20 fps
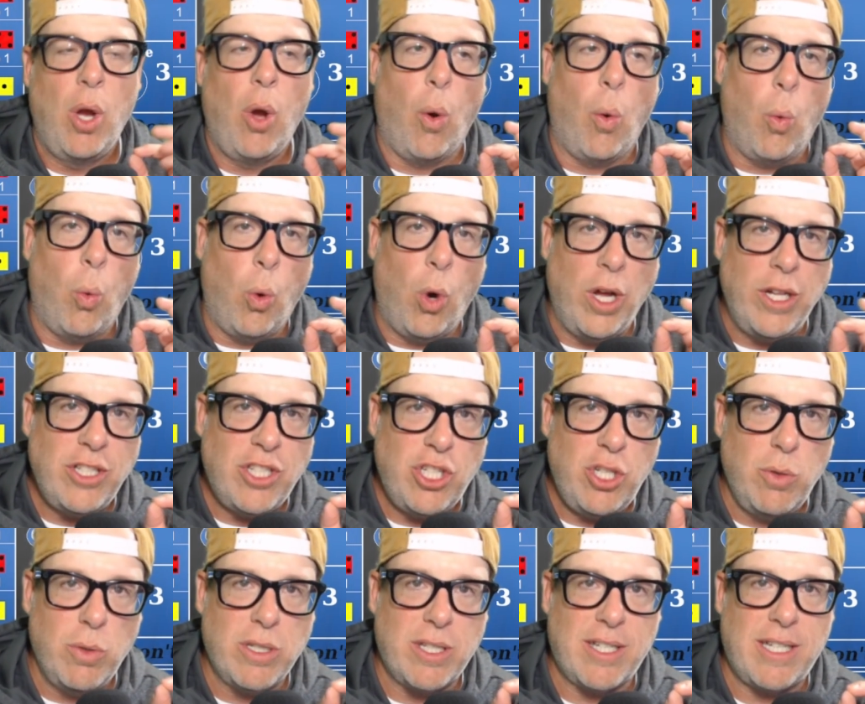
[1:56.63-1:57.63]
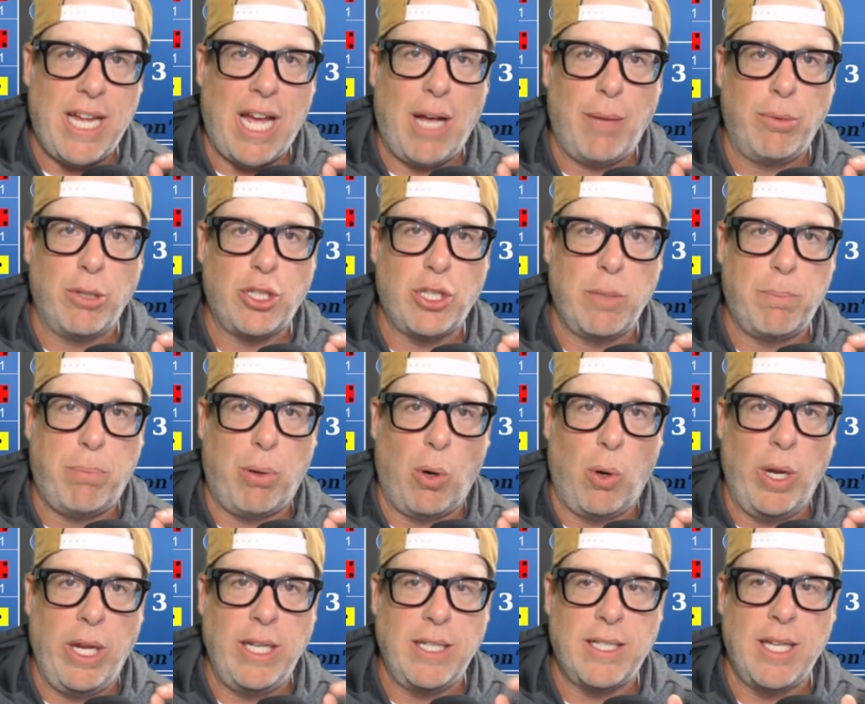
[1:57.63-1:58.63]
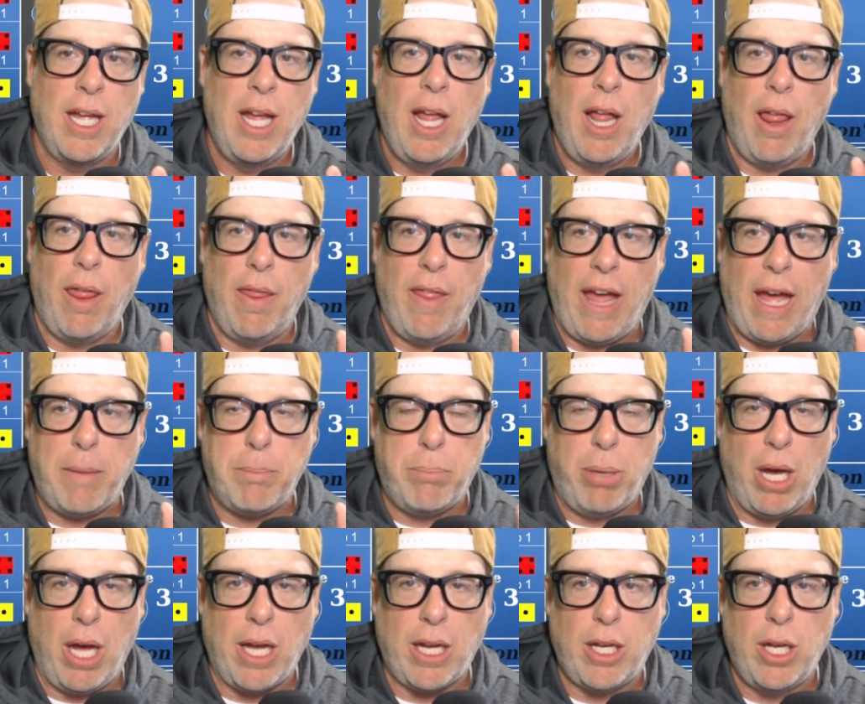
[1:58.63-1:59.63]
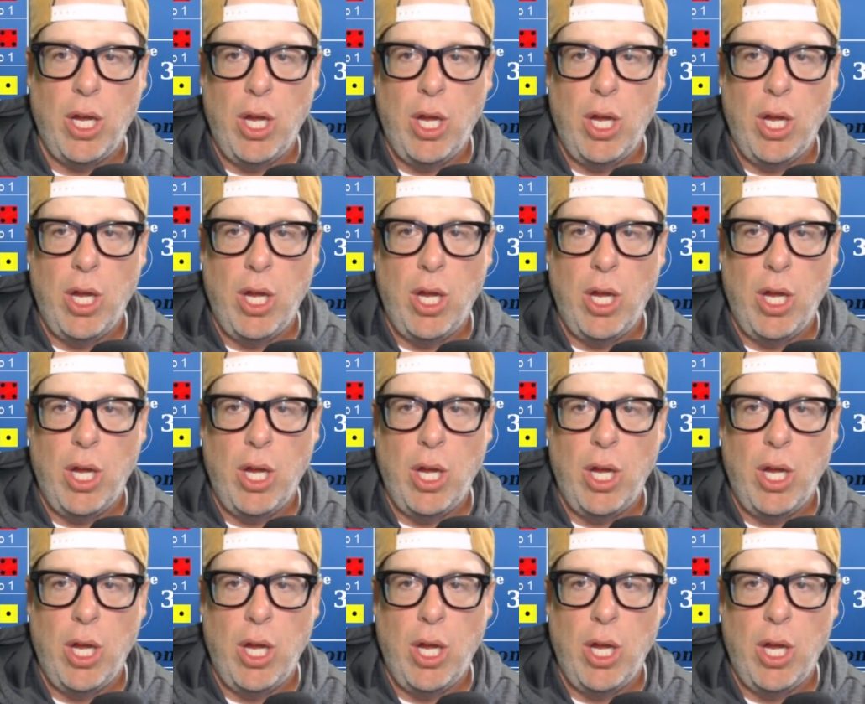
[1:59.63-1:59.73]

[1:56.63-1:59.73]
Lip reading: Once you establish a point, that puck